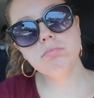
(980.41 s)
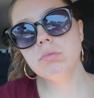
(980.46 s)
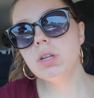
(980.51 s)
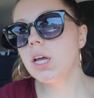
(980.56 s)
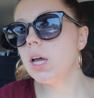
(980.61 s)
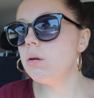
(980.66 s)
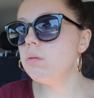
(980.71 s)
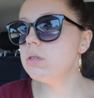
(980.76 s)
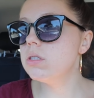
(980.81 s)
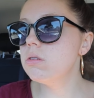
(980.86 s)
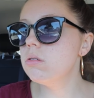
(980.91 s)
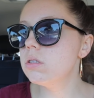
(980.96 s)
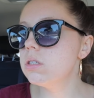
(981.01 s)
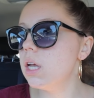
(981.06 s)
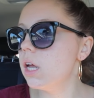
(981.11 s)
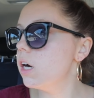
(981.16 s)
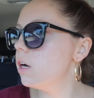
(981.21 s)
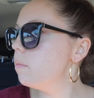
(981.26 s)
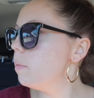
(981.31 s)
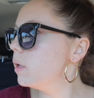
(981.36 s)
like I was so
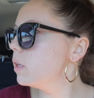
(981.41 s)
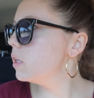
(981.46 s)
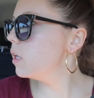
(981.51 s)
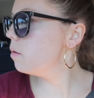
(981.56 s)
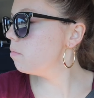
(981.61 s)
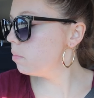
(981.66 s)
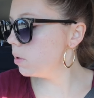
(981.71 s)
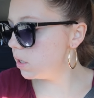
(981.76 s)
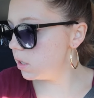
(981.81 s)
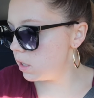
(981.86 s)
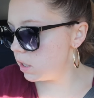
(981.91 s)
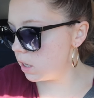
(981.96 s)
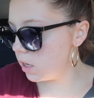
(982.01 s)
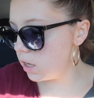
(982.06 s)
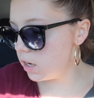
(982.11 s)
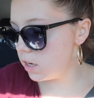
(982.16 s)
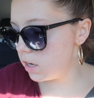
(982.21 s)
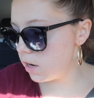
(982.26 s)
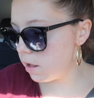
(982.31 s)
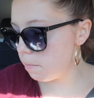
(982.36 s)
excited about them, but then
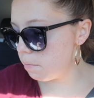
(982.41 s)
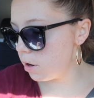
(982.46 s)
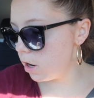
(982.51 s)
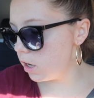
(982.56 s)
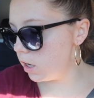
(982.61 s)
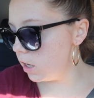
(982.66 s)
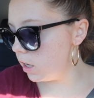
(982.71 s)
I ended up not